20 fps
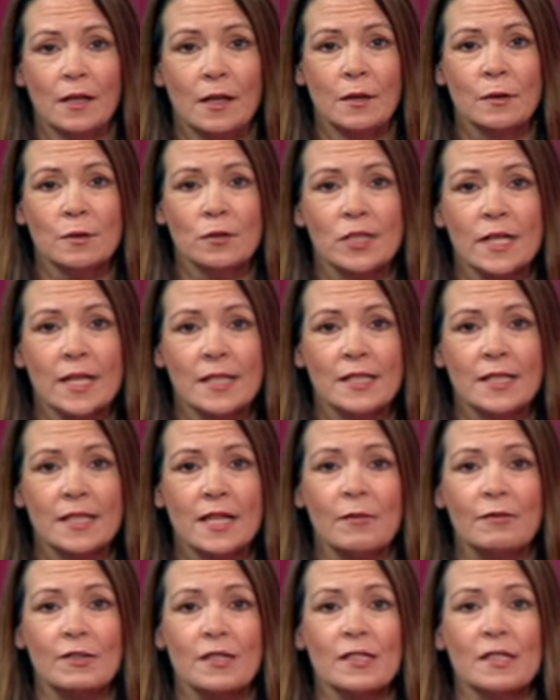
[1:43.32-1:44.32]
Well, Jason
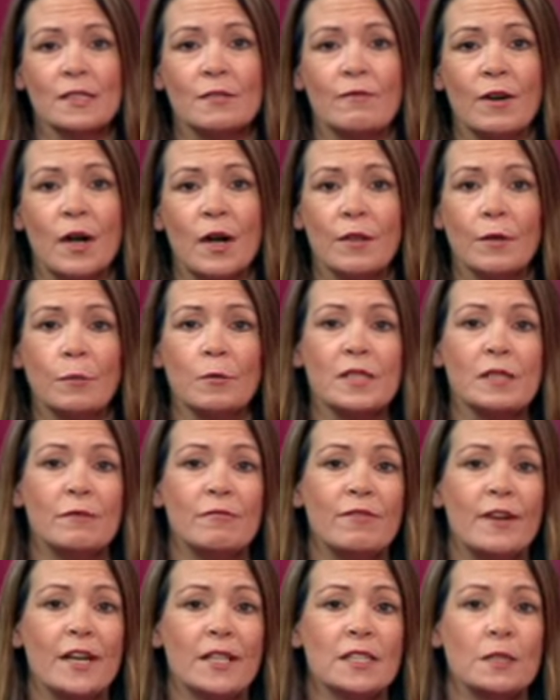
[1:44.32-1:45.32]
Evans's father was
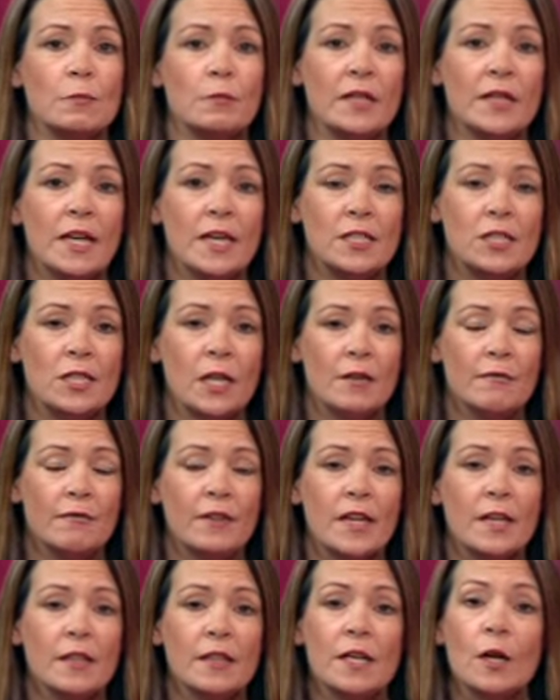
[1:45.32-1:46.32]
infected with HIV
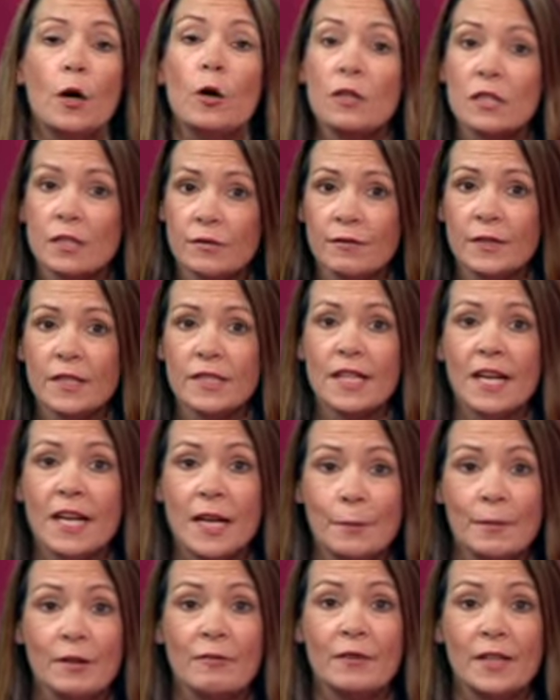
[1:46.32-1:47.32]
at the Oxford
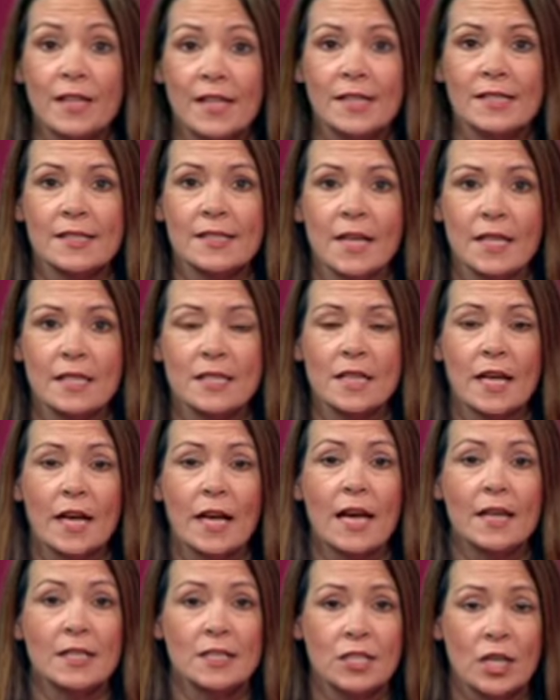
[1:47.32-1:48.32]
Haemophilia Centre
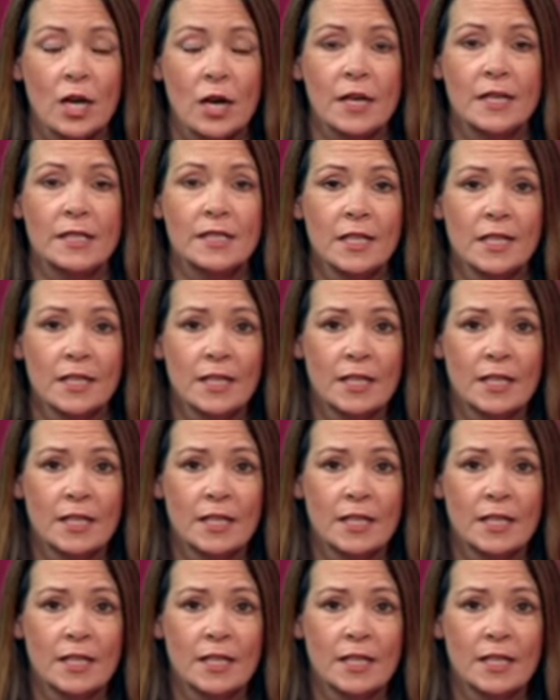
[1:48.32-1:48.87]
and died.